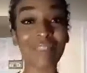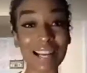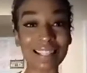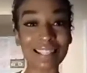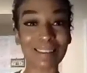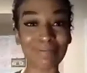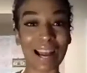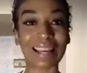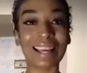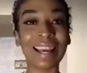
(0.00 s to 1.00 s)
find
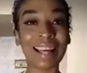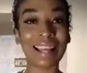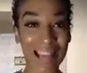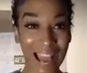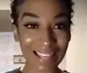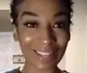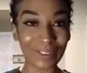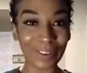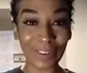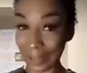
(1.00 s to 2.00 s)
somebody that you